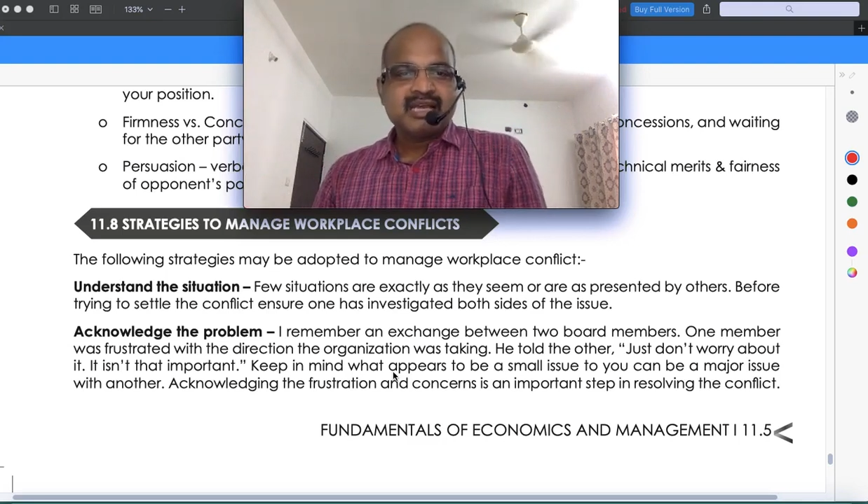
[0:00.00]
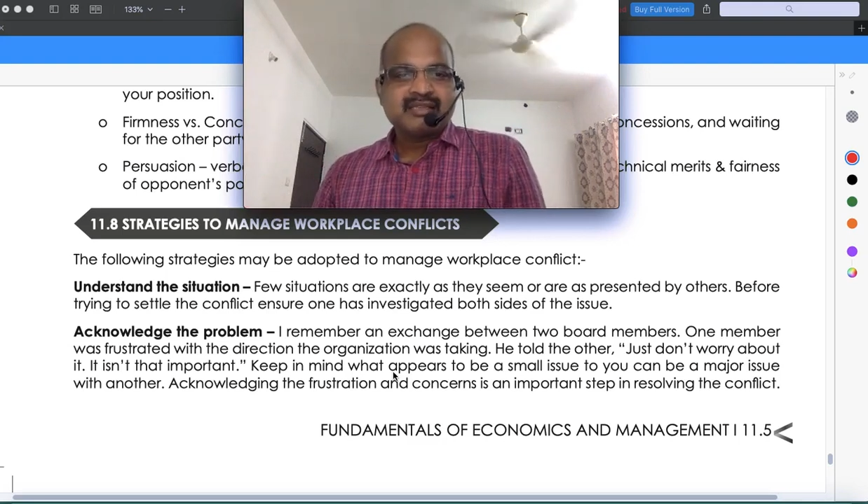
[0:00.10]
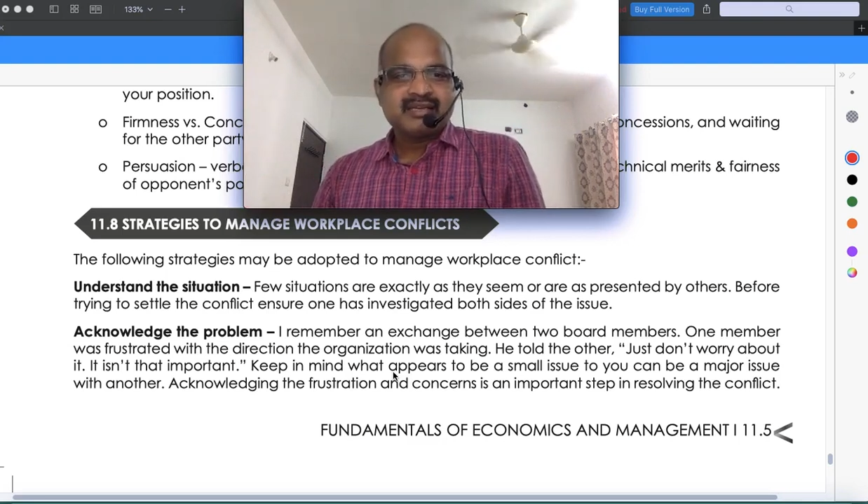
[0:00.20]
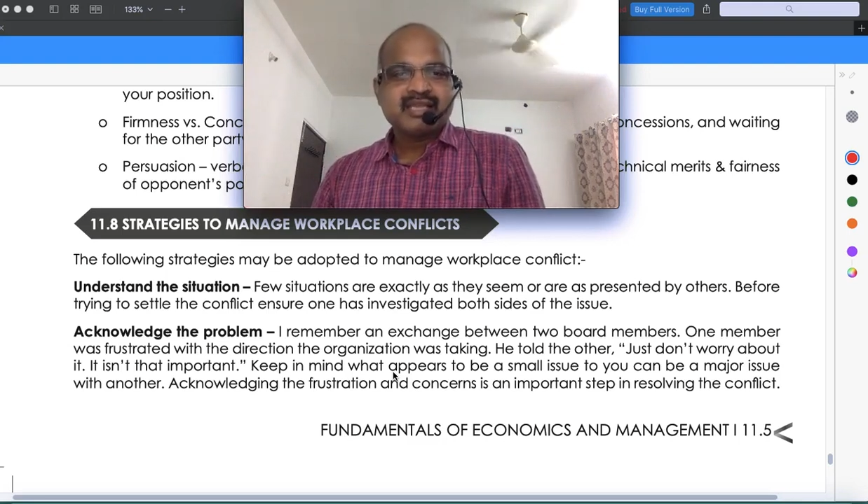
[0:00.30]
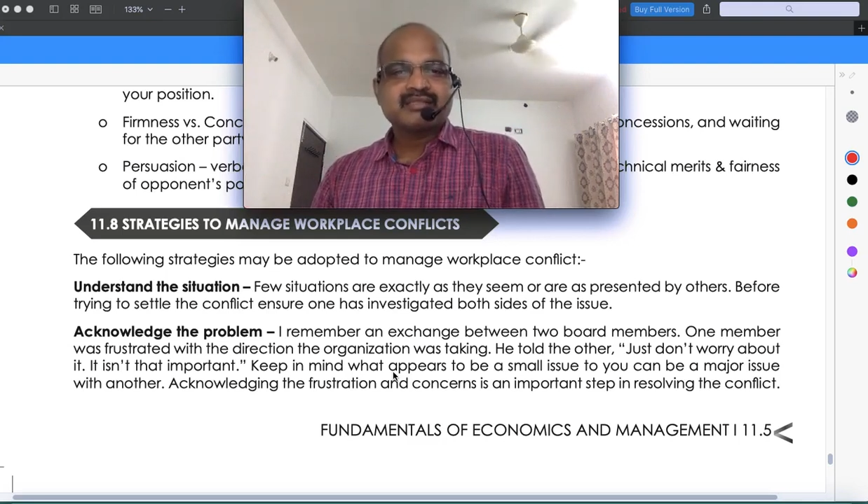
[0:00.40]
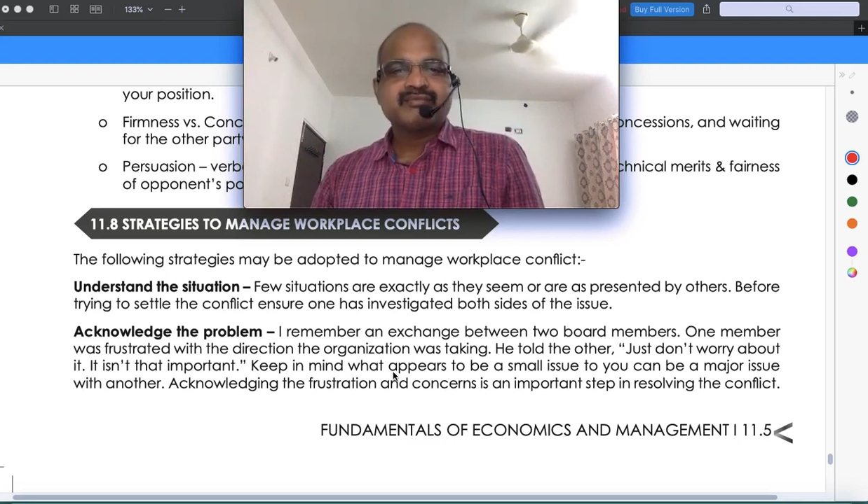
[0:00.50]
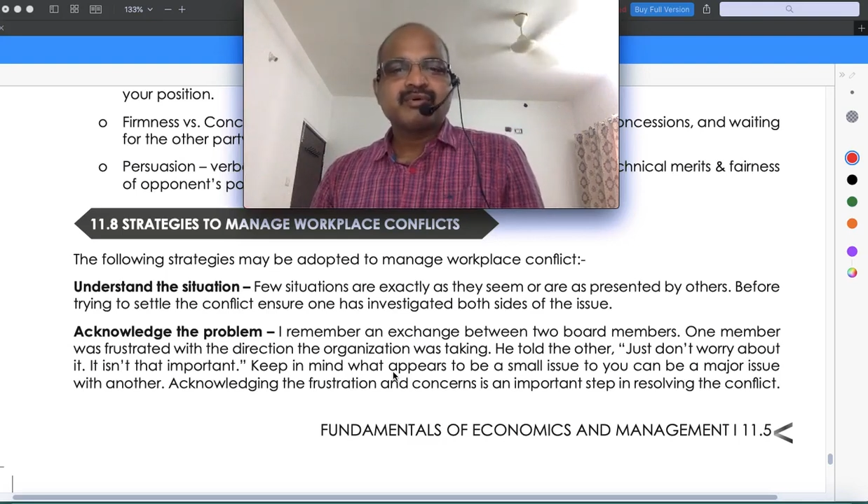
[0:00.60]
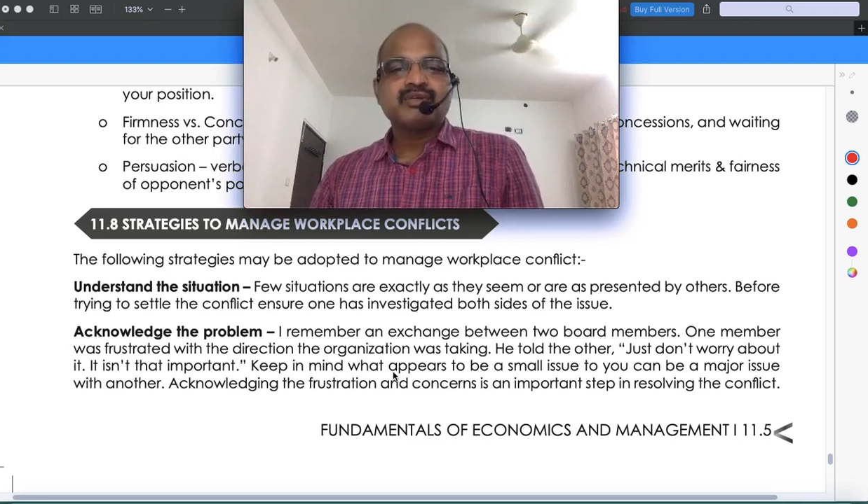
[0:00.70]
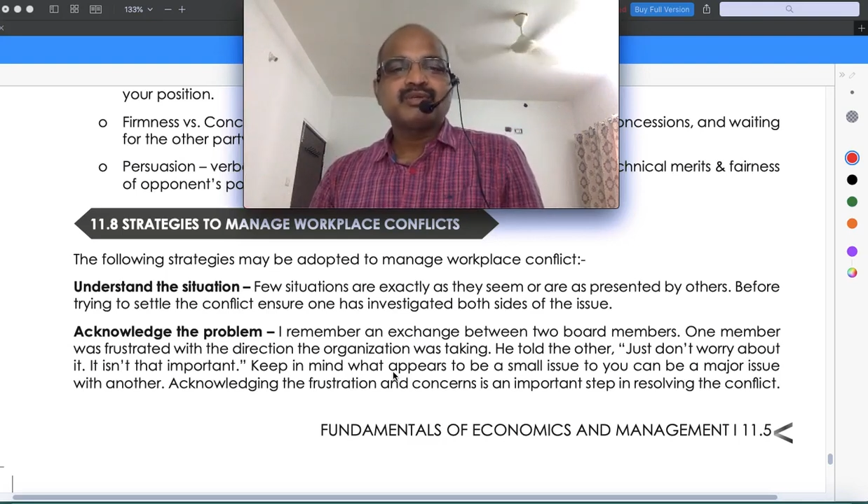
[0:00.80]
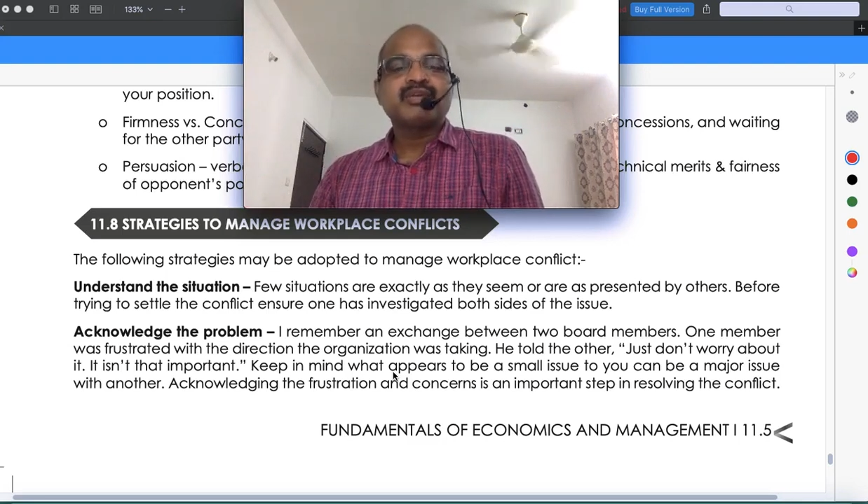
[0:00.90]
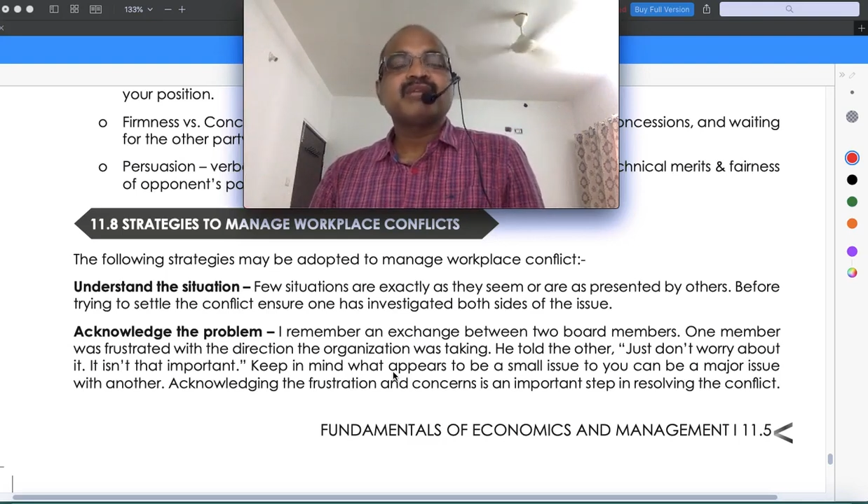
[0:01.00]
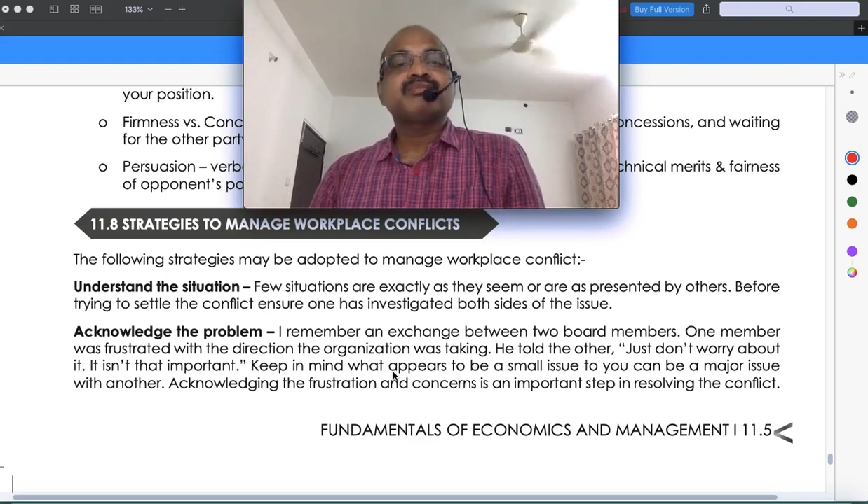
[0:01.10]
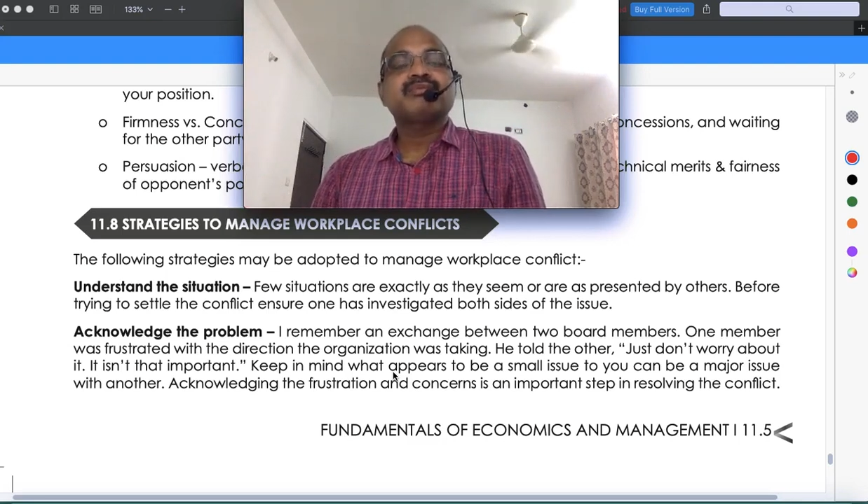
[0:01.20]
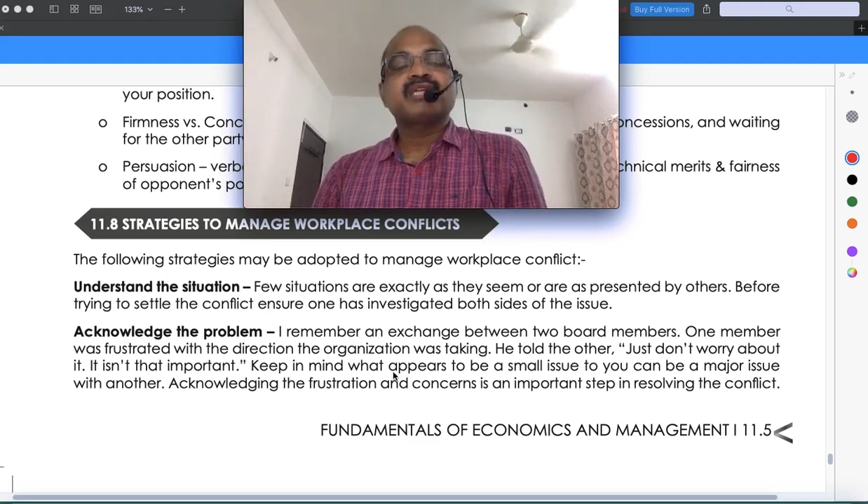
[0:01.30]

And the next of all, you keep